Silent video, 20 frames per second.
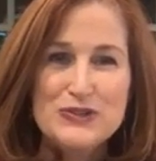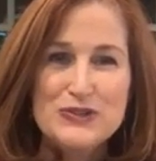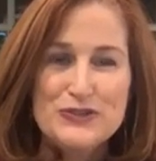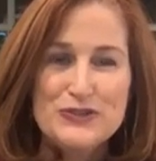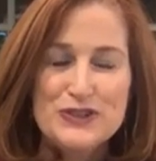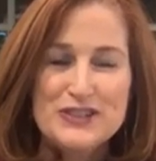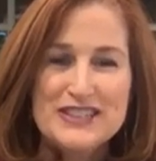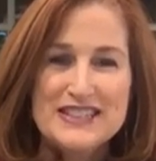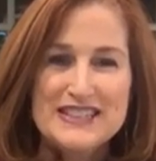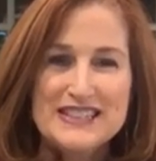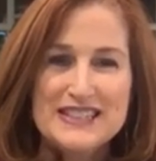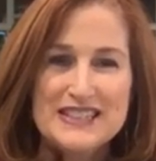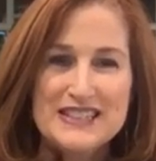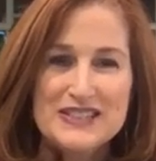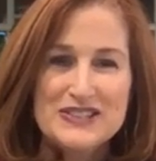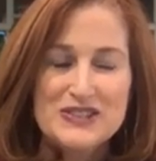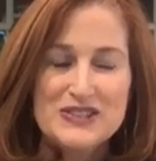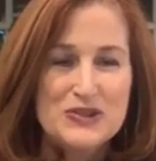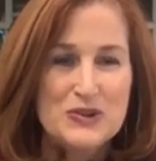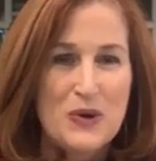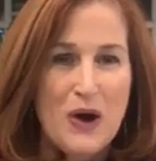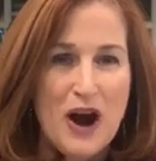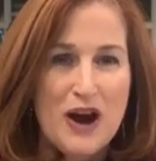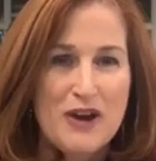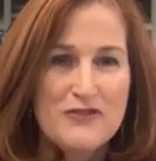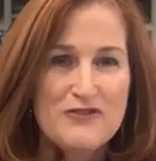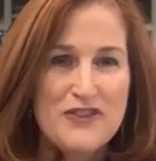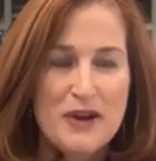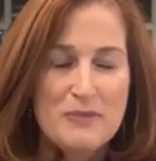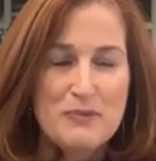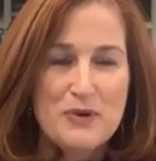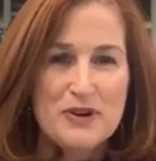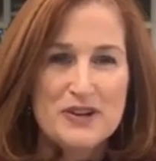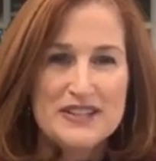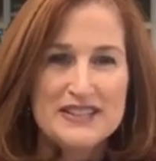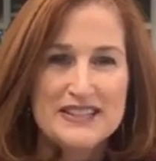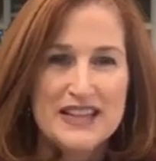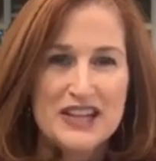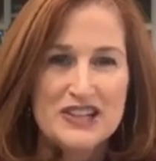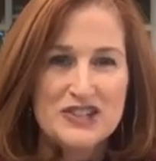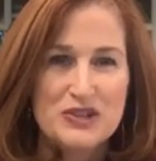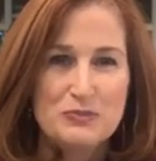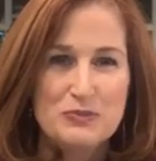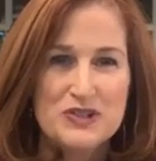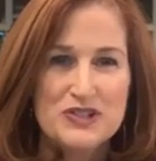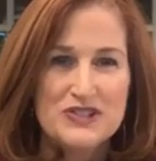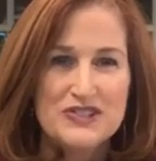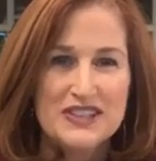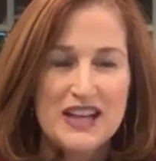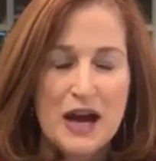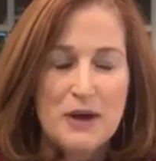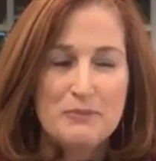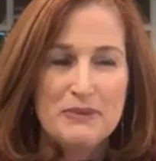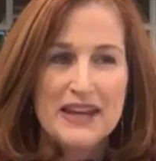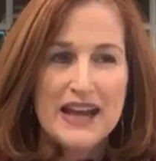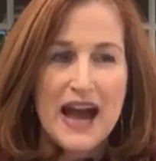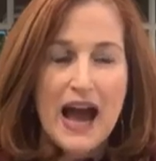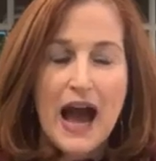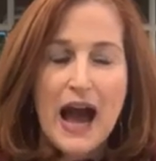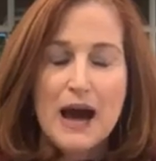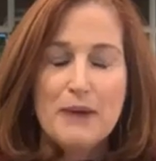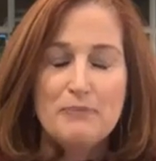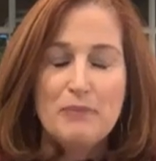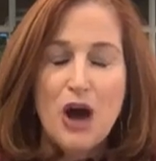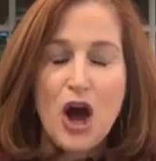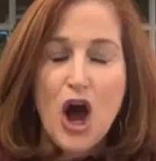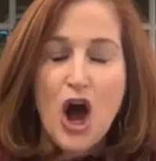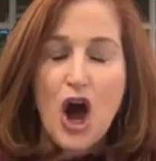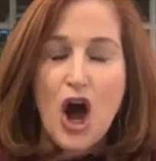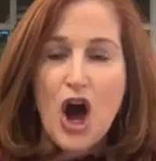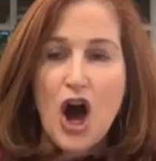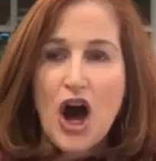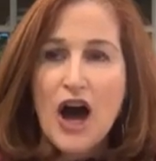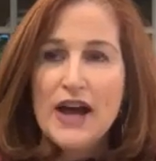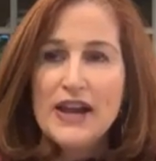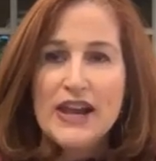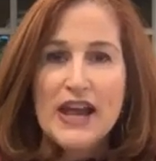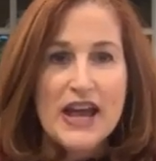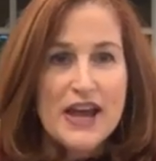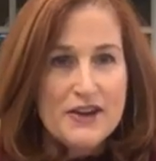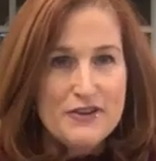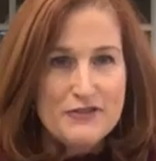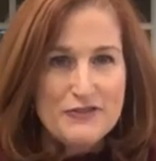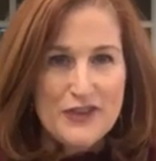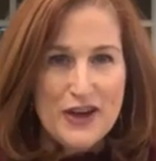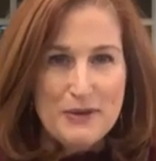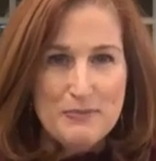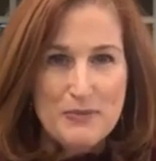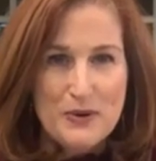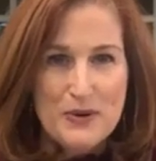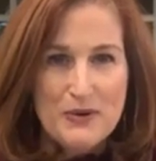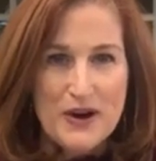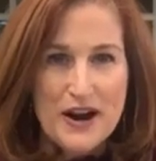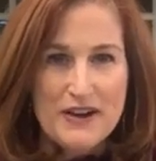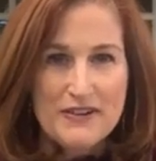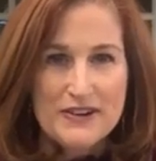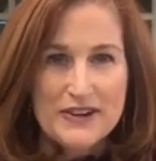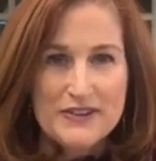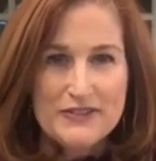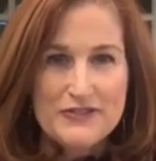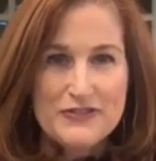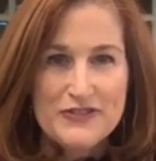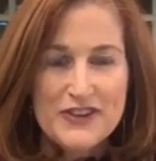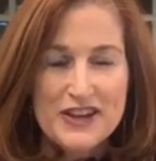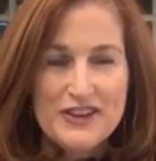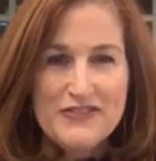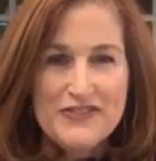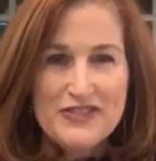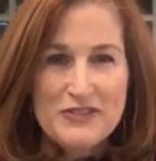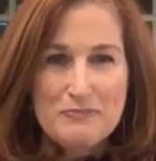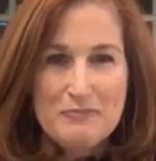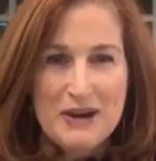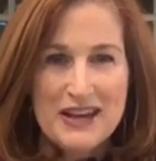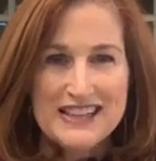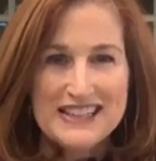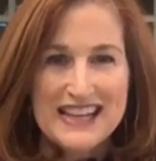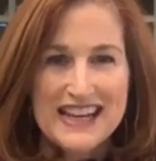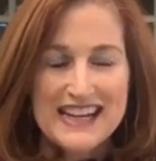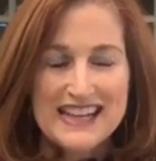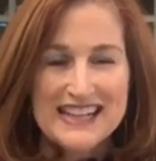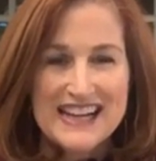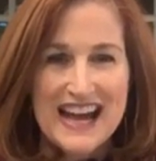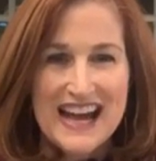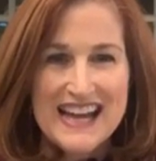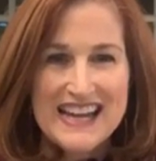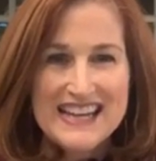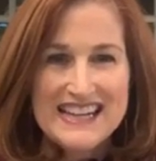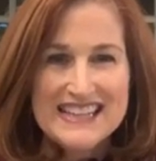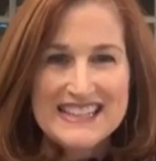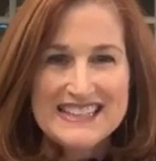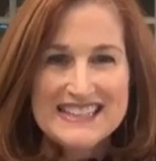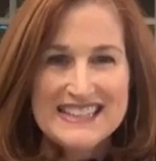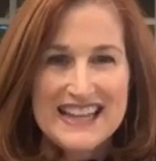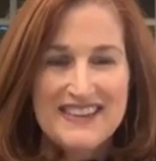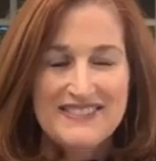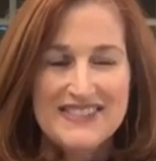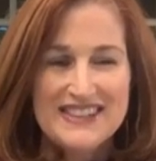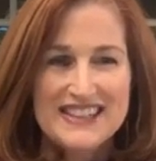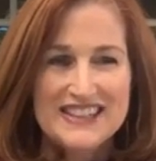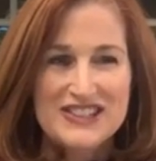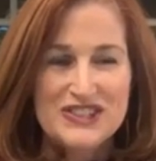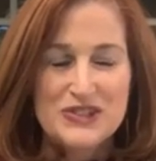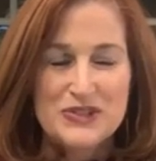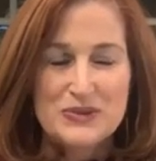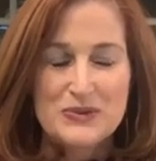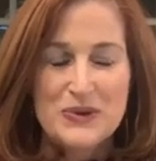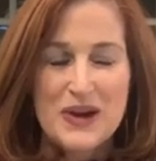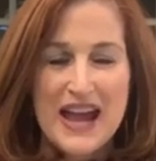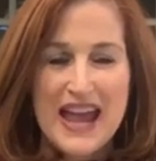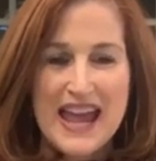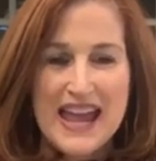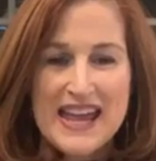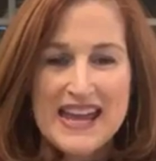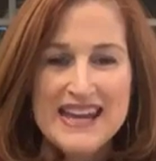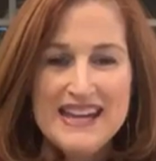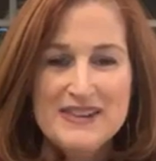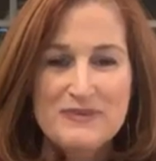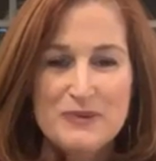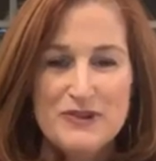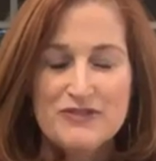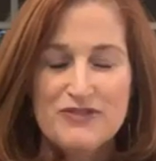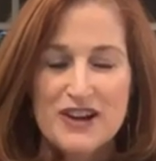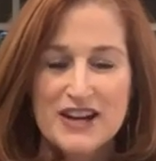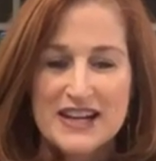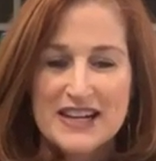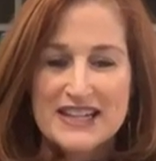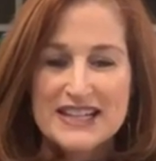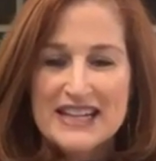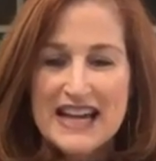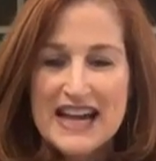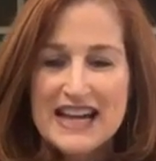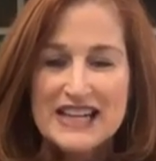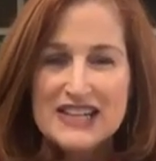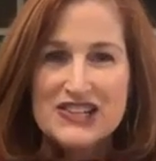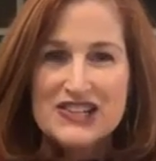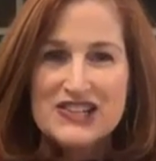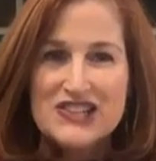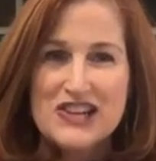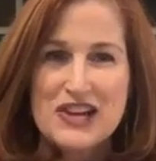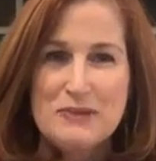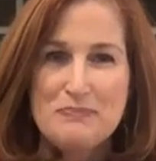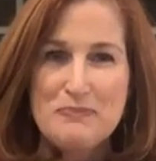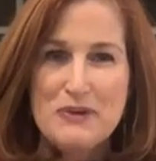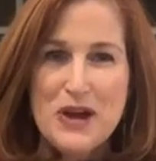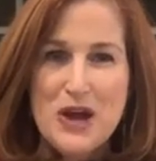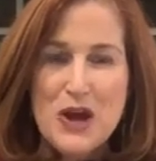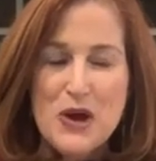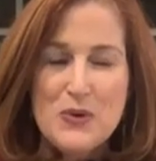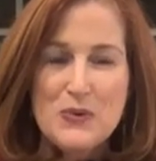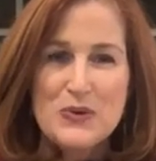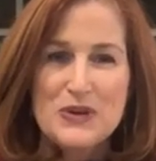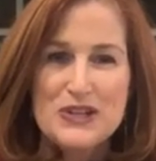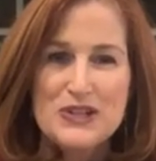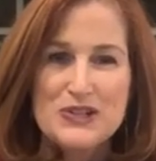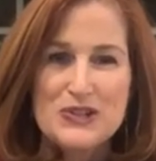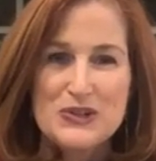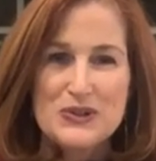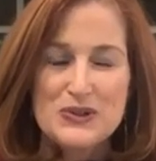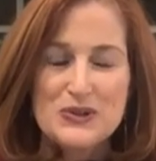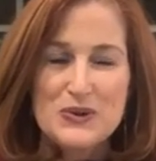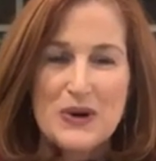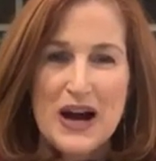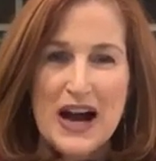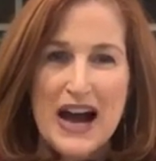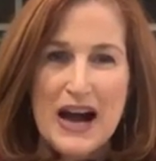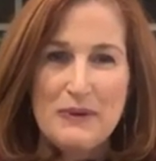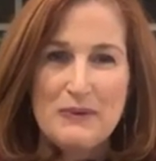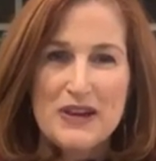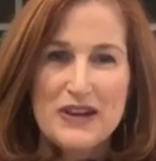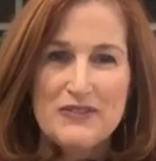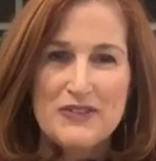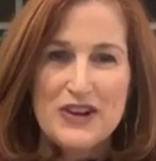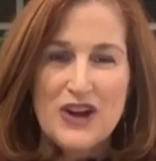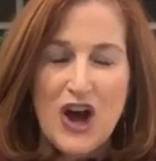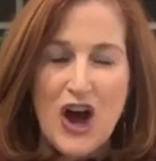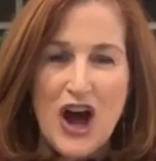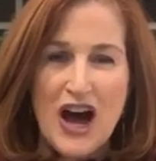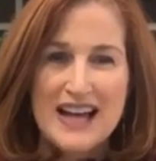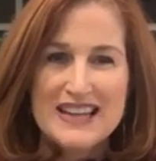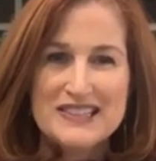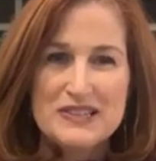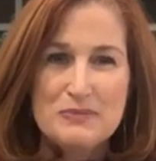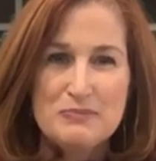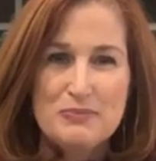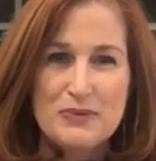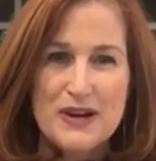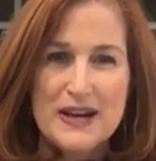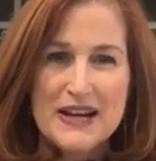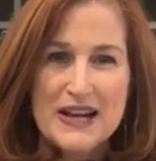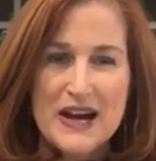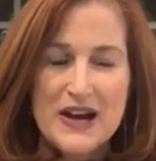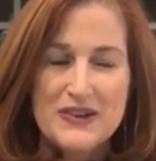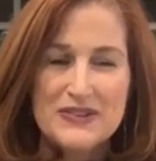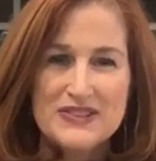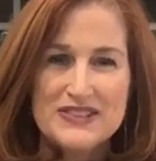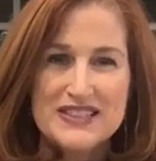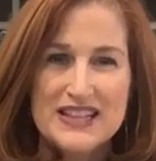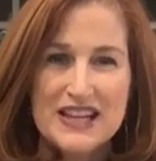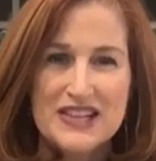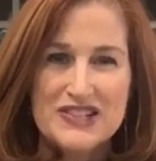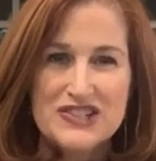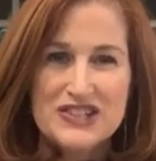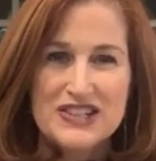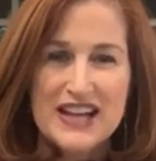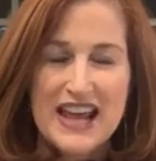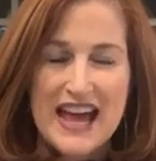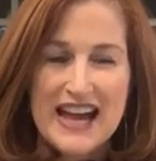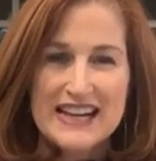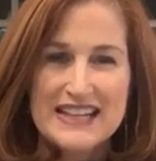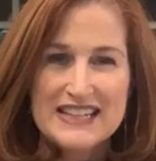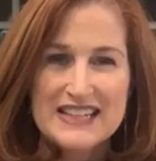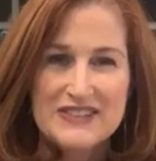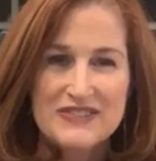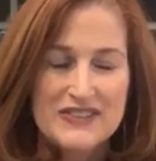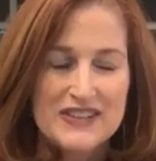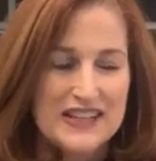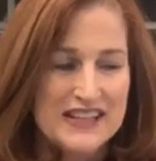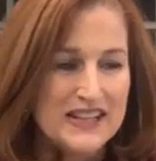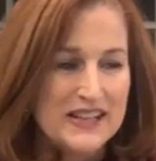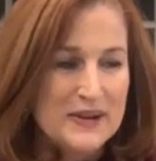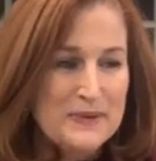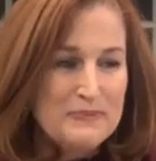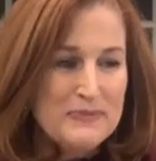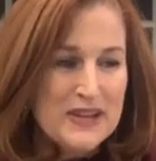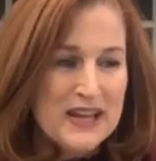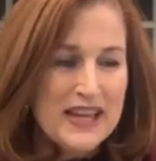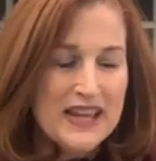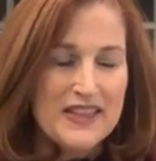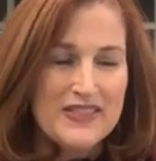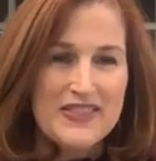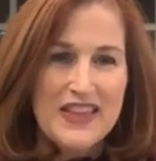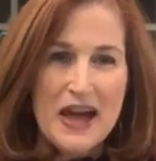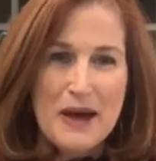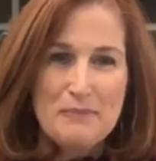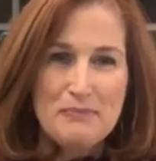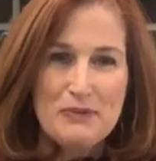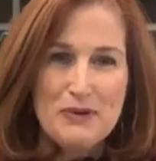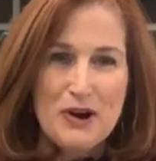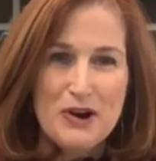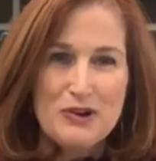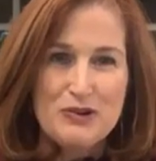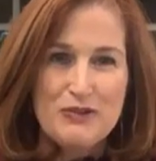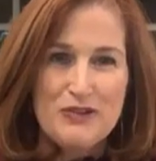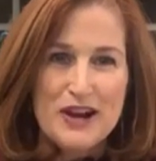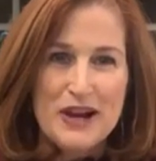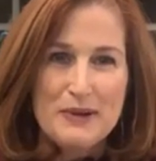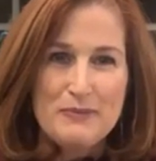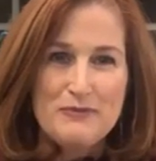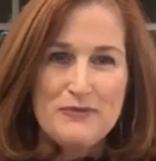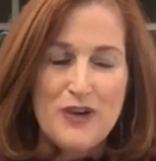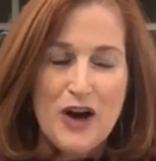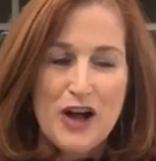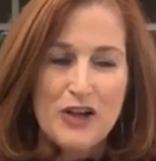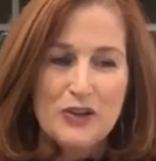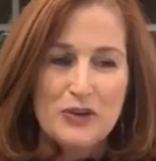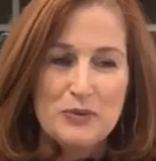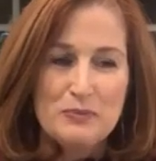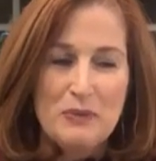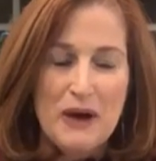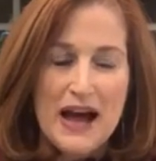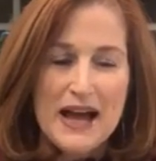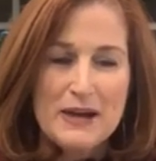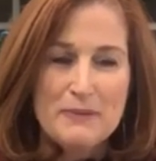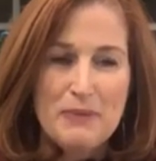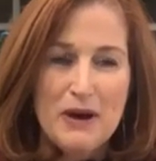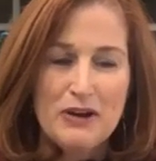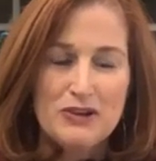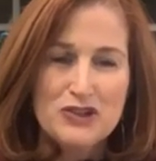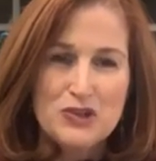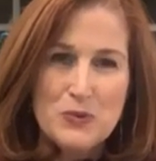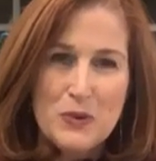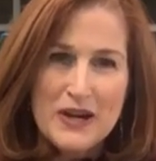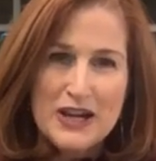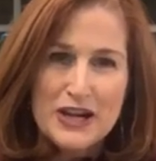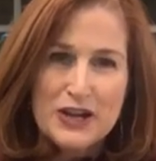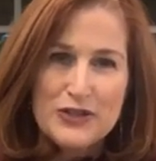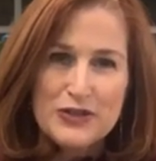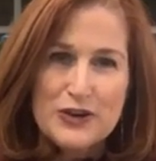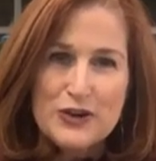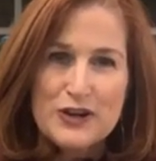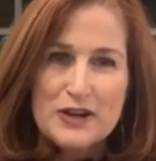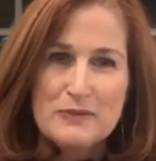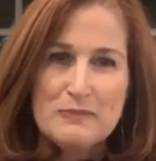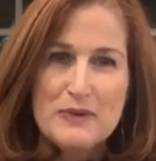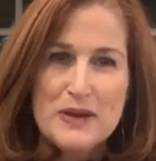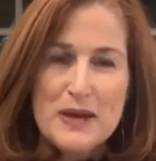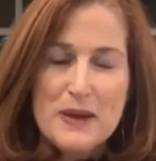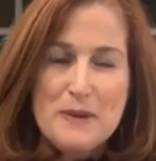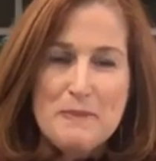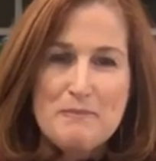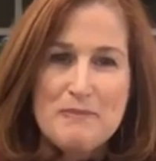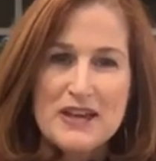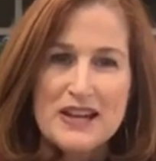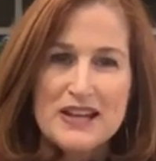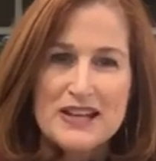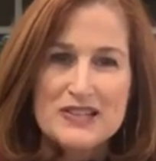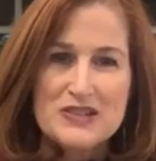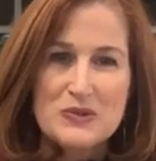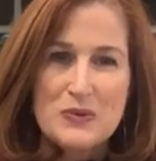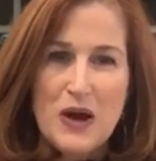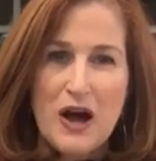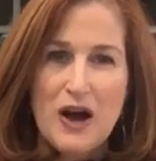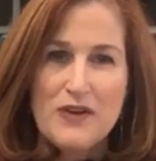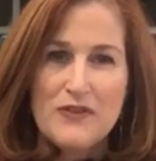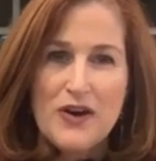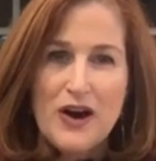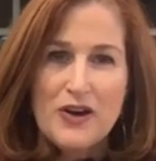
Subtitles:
2 free seats to our February session, which is coming up on February 5th, Monday night, 7 to 8. We run a tight ship. We have an awesome breakout session activity in that program, followed by about 20 to 30 minutes